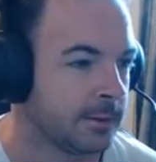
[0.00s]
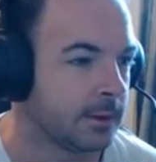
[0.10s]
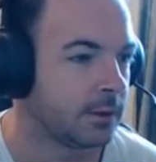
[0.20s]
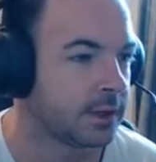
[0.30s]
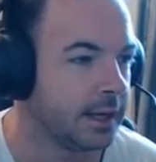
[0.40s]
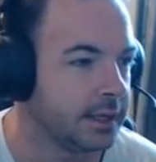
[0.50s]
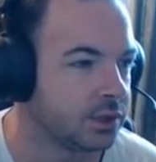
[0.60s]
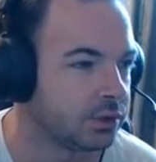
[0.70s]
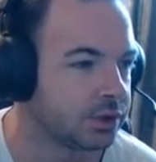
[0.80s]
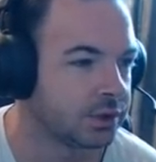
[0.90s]
Okay,
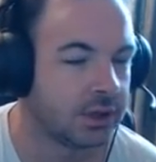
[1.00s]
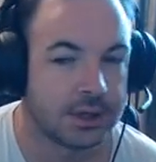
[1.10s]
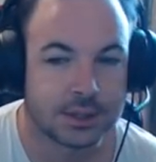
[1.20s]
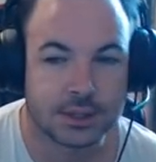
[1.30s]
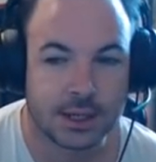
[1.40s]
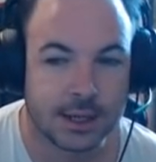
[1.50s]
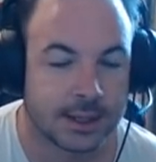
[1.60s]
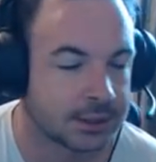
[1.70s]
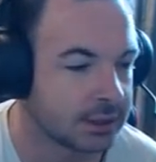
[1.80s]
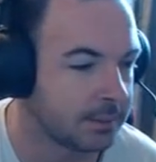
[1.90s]
he's also got
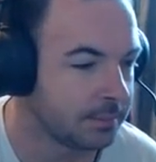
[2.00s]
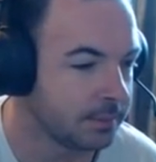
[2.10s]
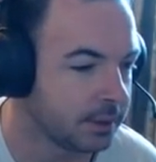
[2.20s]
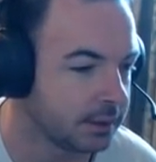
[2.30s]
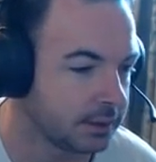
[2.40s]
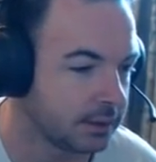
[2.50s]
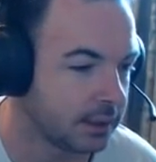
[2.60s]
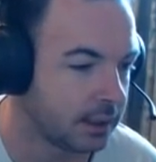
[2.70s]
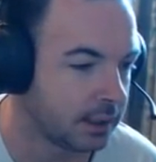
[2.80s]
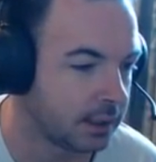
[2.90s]
some
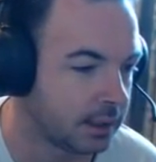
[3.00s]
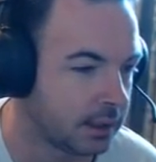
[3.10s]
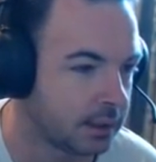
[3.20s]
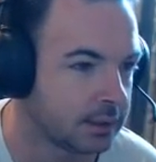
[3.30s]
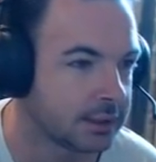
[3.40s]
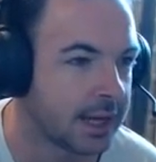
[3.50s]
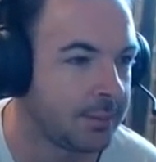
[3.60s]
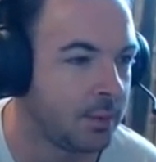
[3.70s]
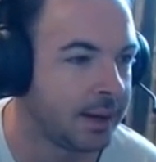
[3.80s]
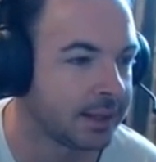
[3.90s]

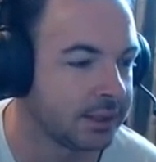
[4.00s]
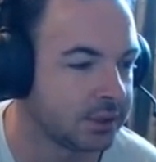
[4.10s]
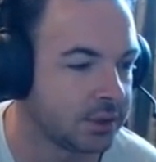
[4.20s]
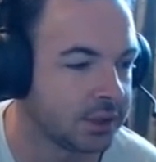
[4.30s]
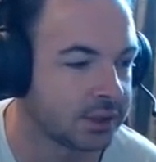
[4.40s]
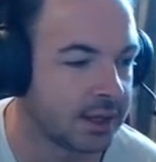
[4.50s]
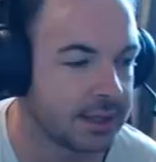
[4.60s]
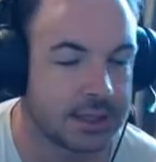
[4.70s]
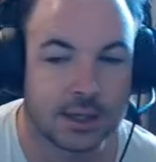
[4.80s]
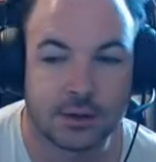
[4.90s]
camo markers. So this guy
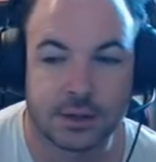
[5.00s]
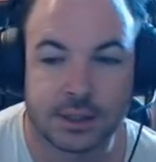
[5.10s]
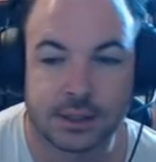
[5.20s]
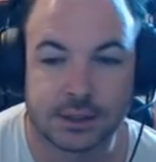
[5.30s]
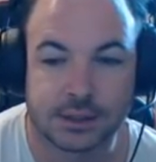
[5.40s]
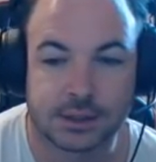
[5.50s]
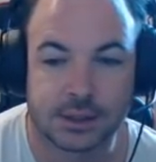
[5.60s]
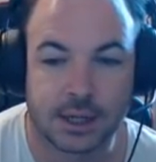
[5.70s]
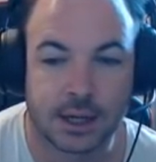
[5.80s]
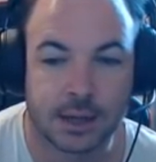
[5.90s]
here is
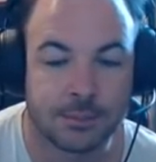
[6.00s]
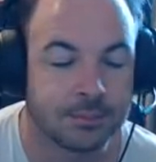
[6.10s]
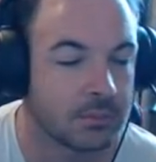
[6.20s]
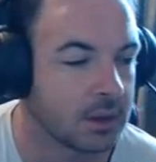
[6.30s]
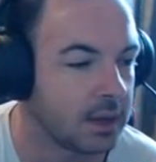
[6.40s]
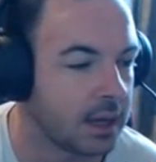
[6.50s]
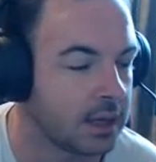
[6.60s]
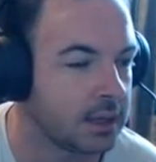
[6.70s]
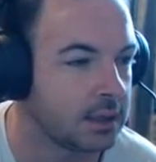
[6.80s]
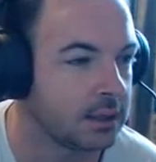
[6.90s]

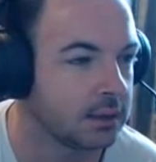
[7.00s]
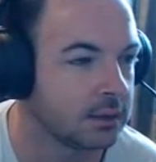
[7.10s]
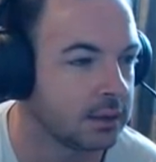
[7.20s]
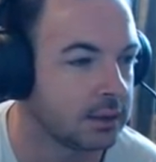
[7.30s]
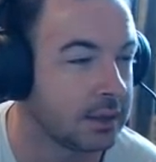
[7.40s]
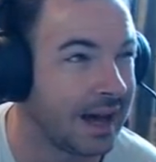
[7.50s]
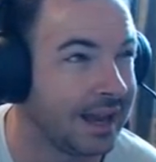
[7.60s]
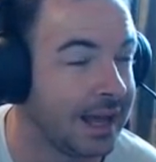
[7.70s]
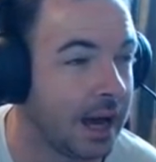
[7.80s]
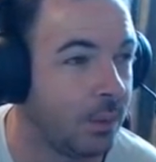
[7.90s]
a
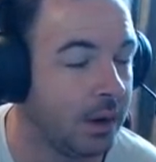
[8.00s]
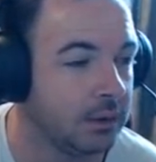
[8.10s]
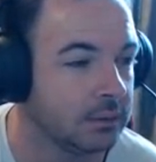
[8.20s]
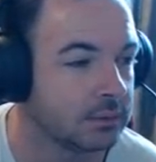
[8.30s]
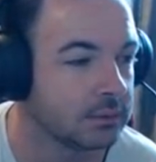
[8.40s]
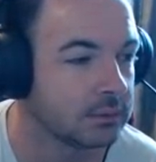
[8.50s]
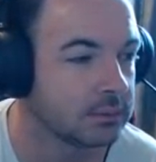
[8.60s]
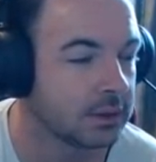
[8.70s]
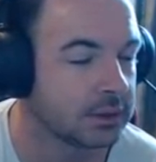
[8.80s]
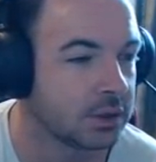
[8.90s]
Al-Hawa
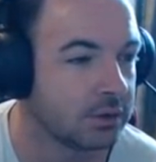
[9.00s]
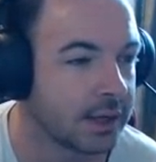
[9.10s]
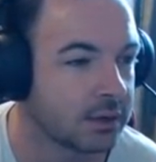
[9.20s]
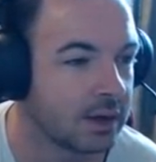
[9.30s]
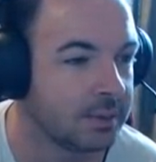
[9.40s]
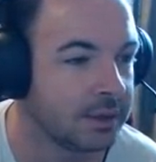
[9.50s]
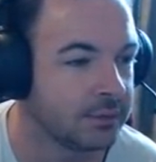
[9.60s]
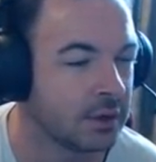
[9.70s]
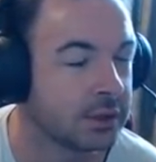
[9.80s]
assault hacker, I believe. Not an